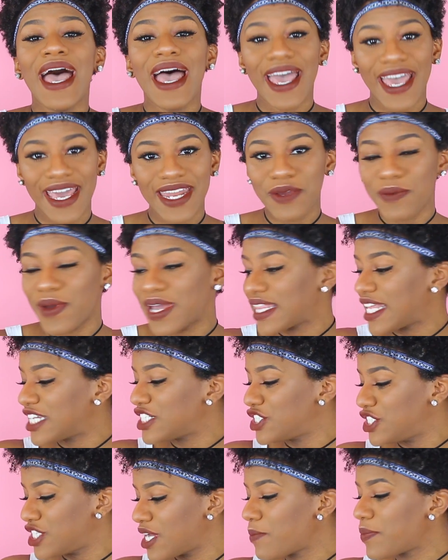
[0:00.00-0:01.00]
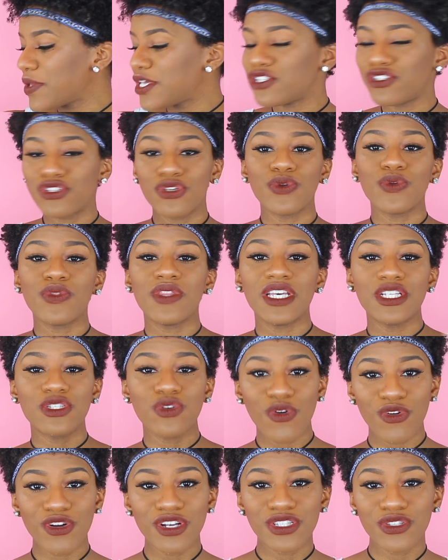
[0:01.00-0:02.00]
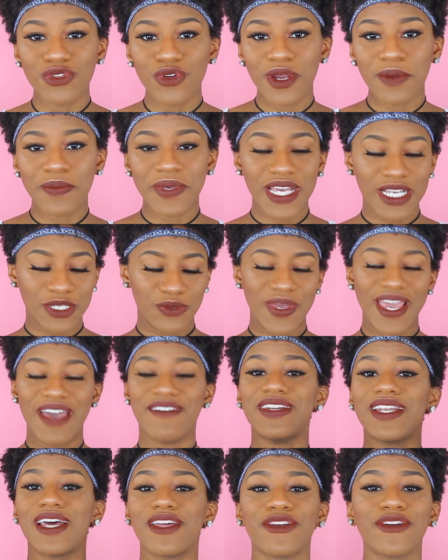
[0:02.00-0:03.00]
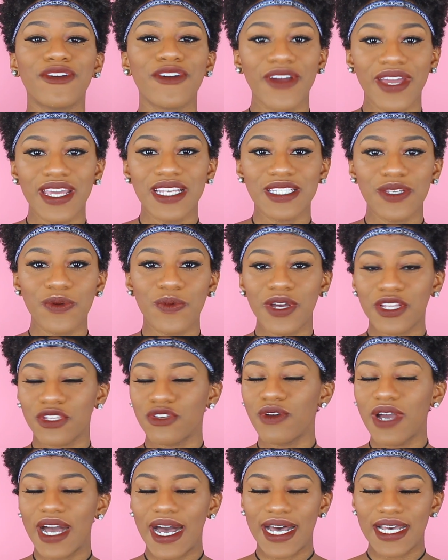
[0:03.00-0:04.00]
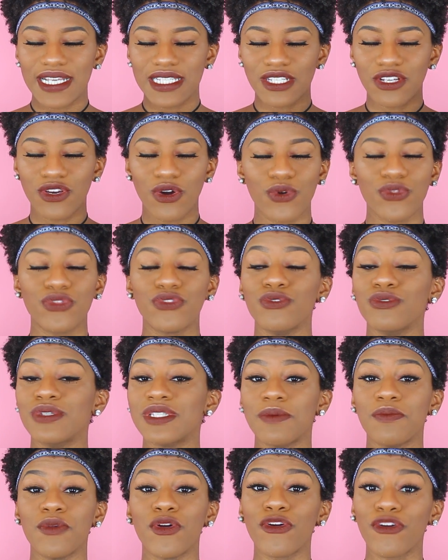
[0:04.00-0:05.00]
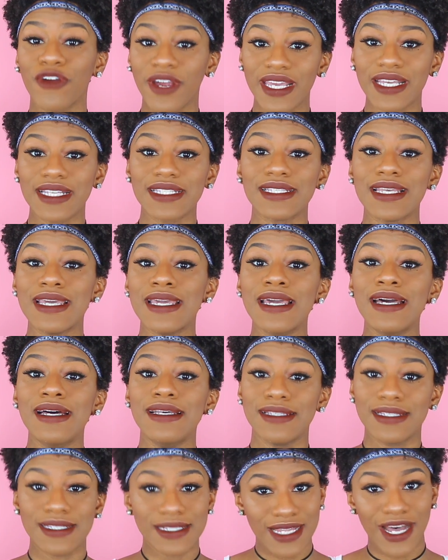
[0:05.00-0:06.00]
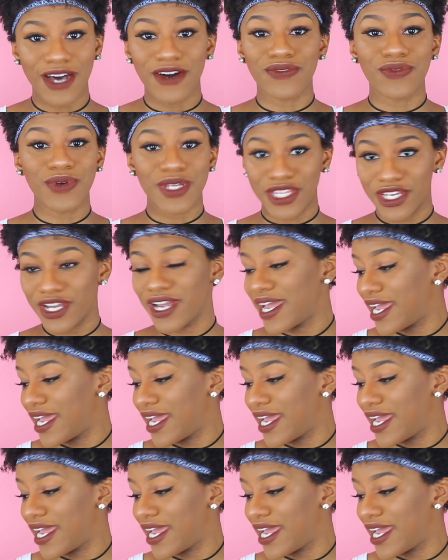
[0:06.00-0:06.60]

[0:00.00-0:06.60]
anyway, let's jump into this horror story because we have another crazy one. You guys go through some crazy stuff with your